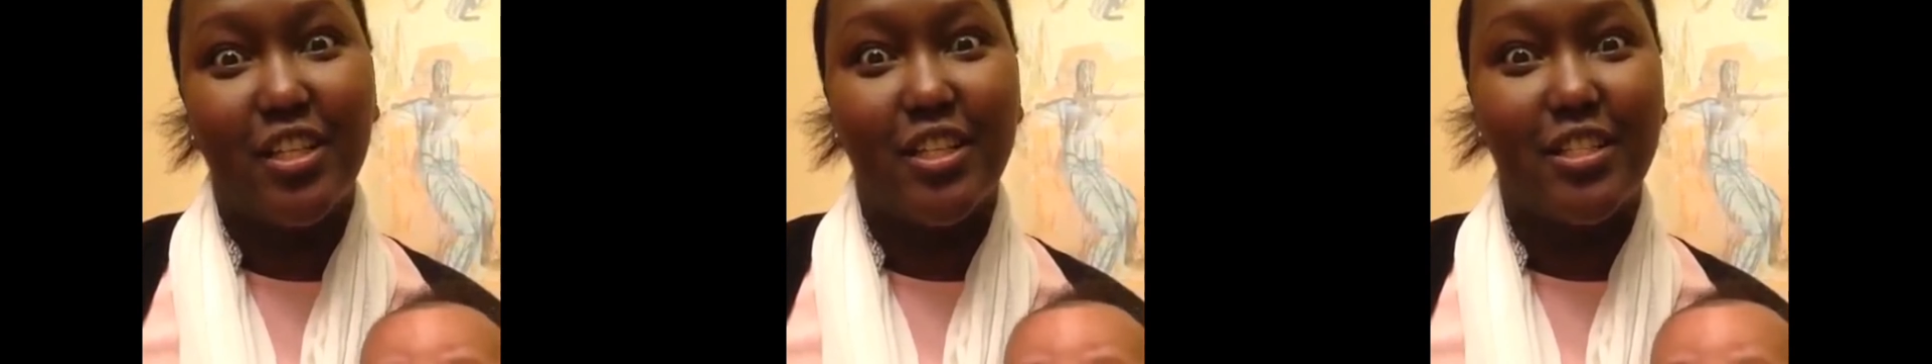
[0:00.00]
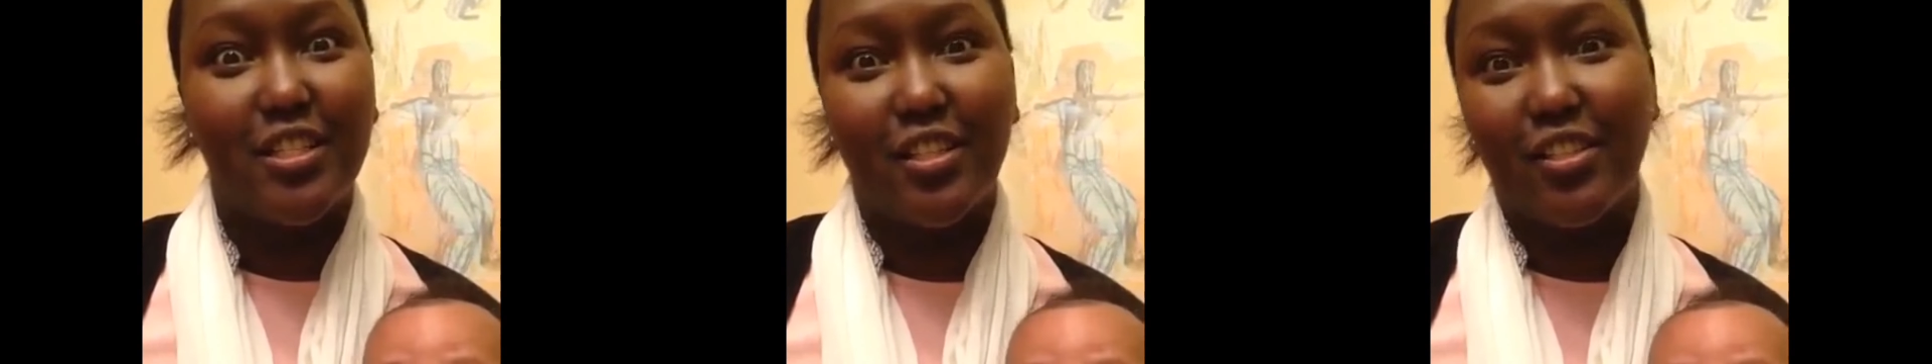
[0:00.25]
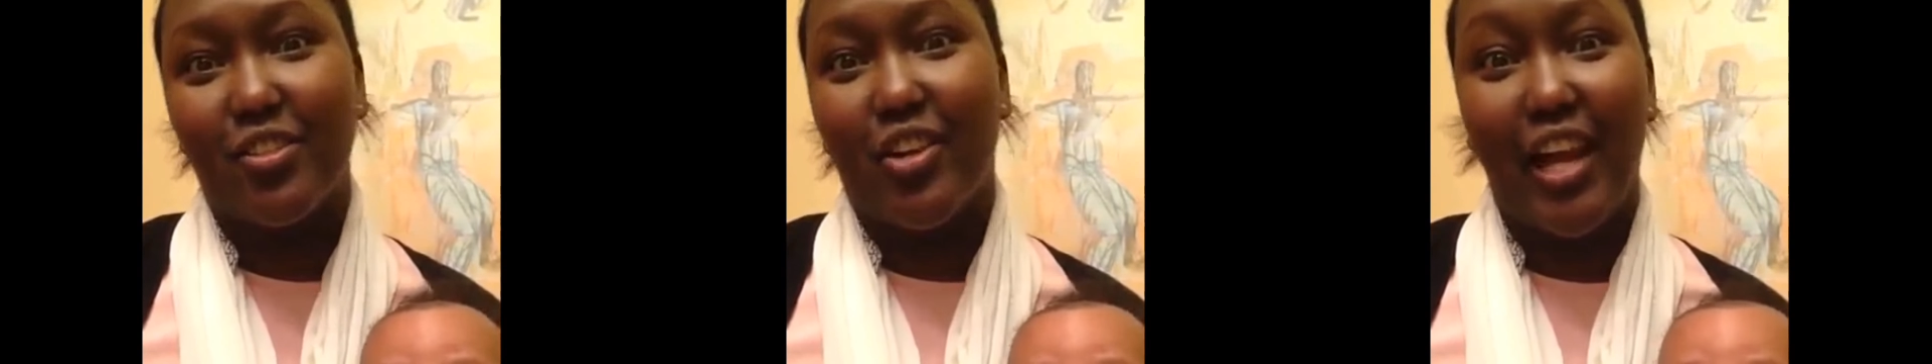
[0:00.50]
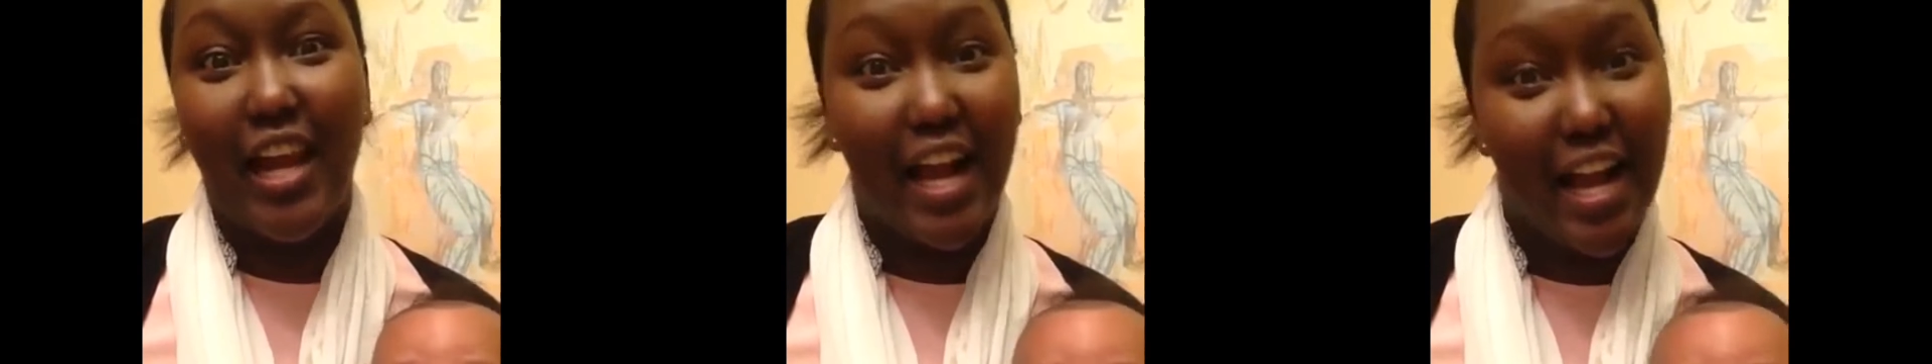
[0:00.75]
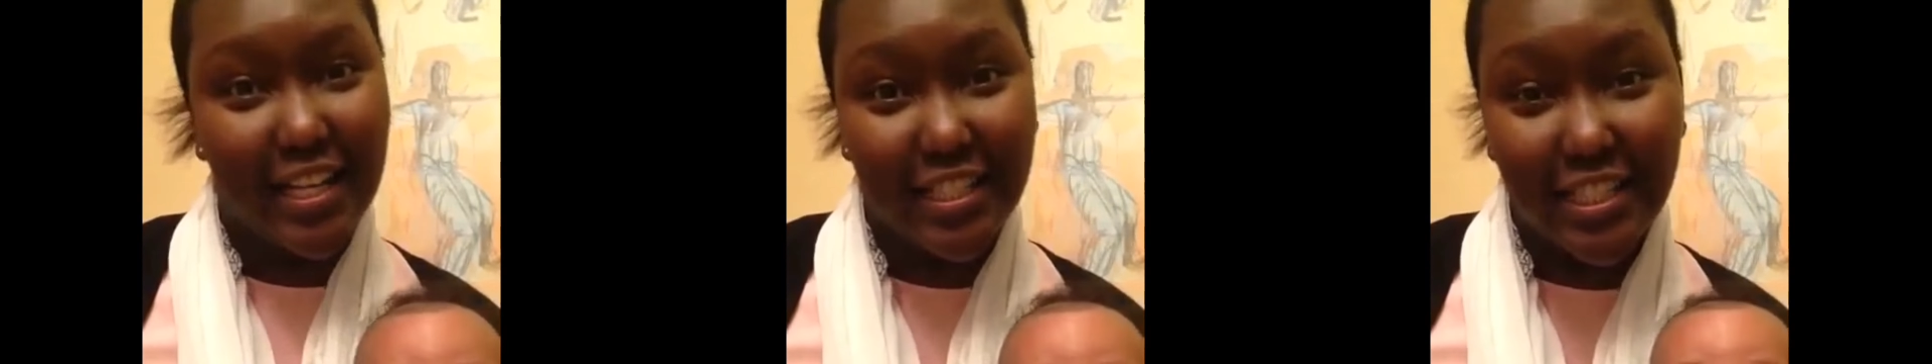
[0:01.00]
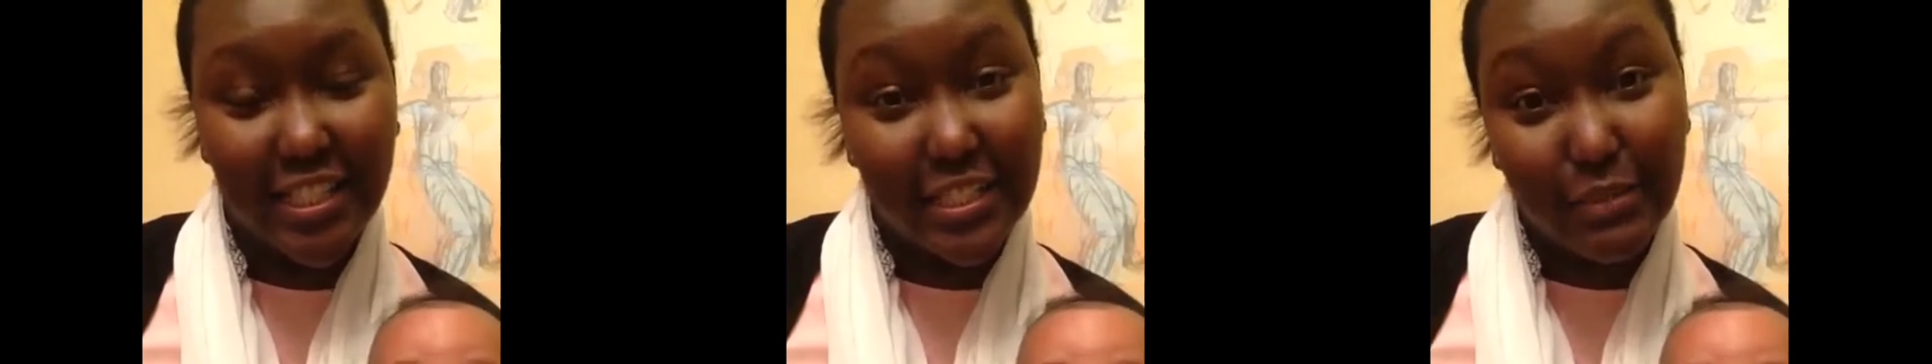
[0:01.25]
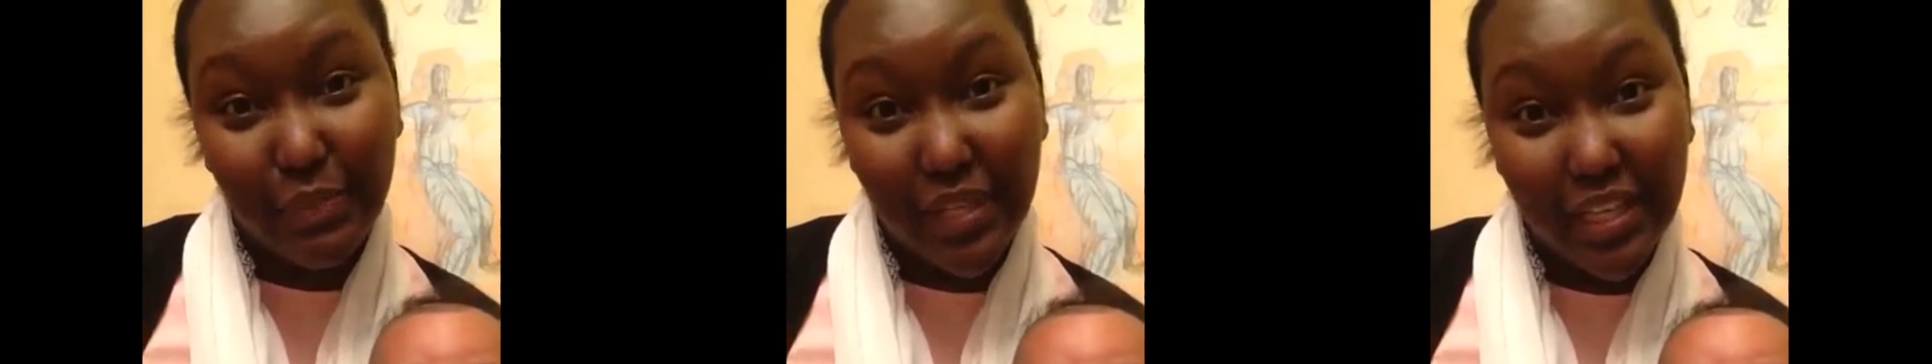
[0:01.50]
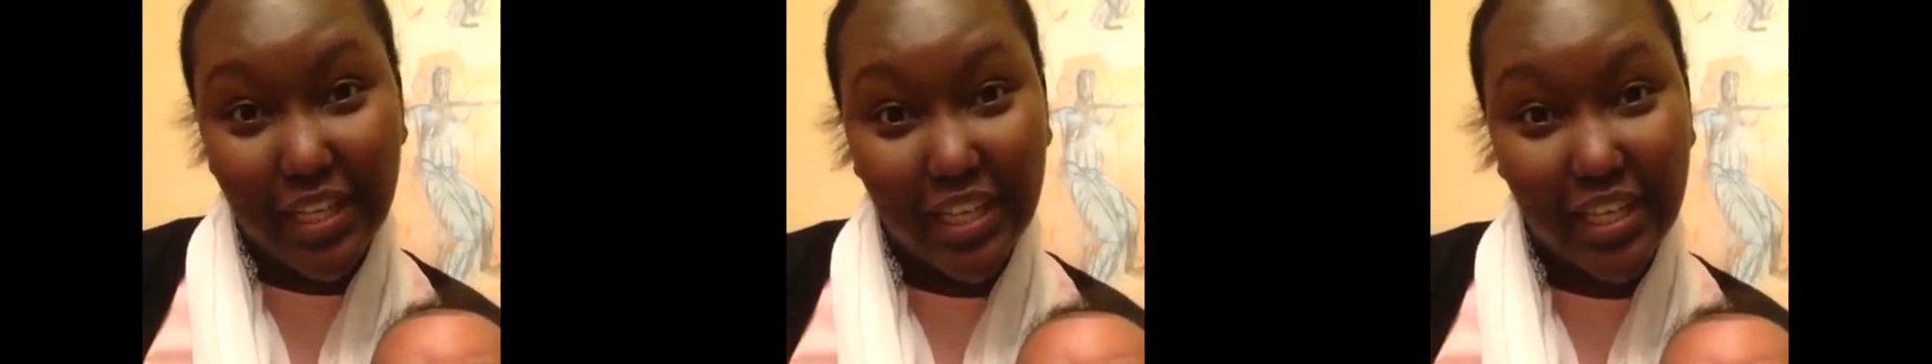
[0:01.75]
gonna sell your last
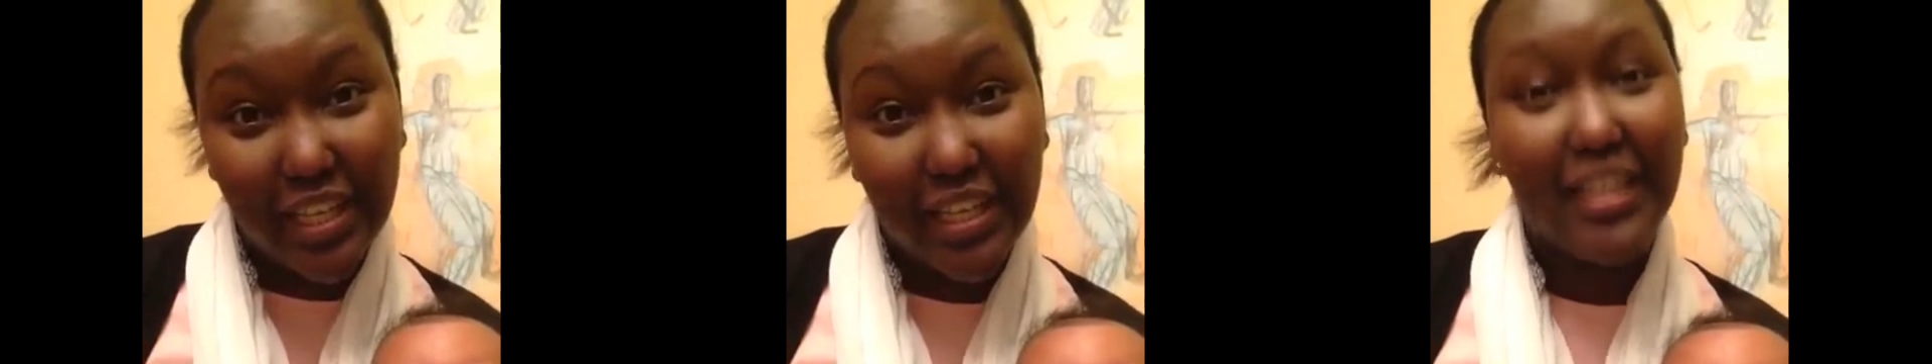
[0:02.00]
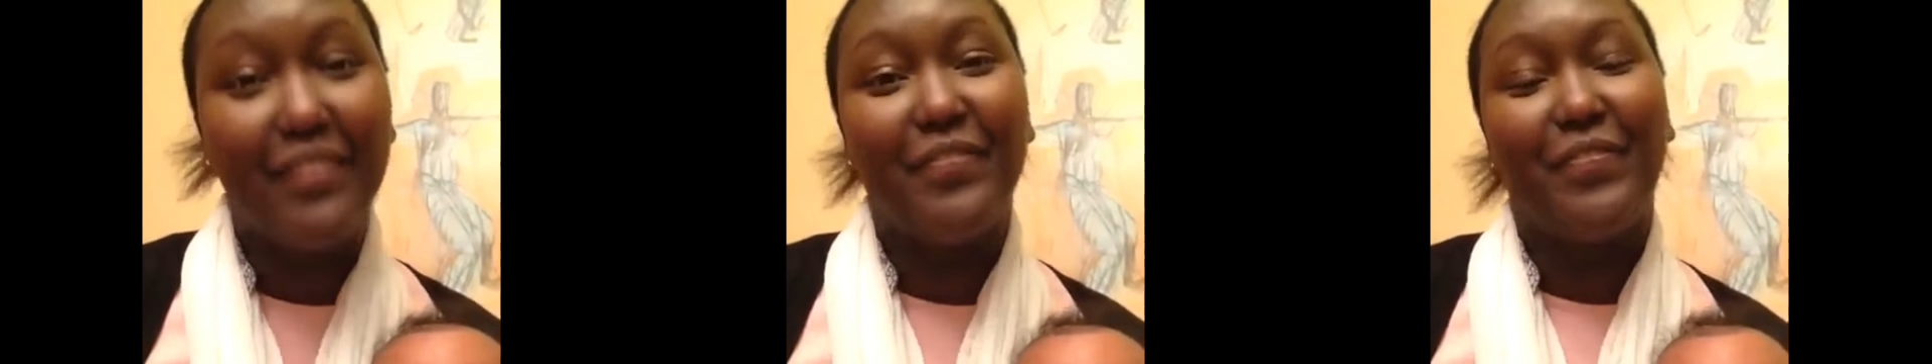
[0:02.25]
speedy.